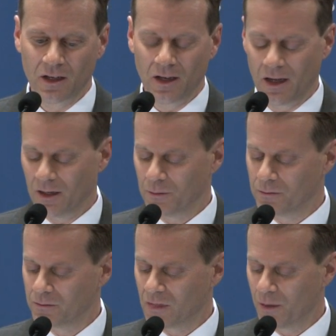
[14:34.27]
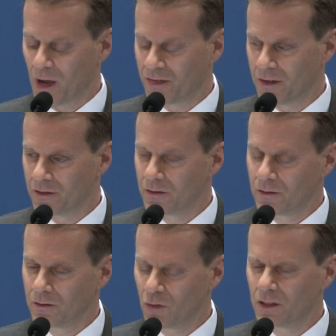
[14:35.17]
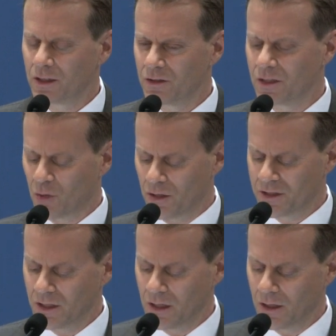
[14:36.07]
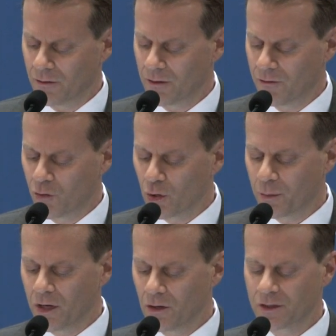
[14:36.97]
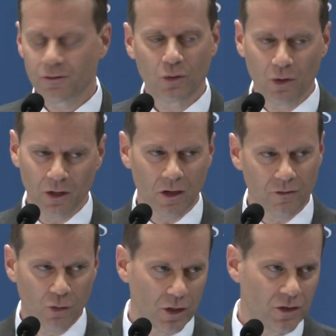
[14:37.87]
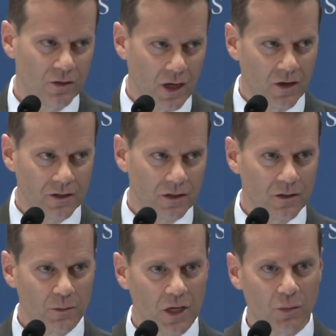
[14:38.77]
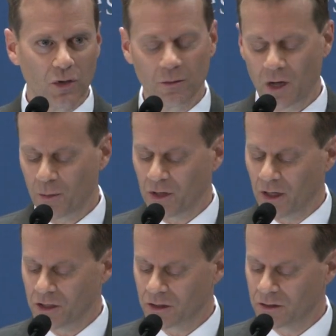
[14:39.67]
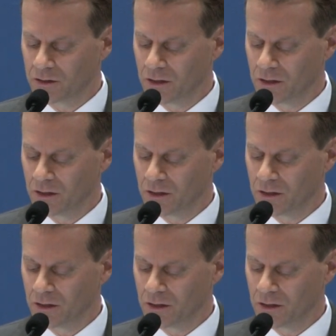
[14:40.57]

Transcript: about the relatively small city of Fort Pierce, Florida, 42,000 people population.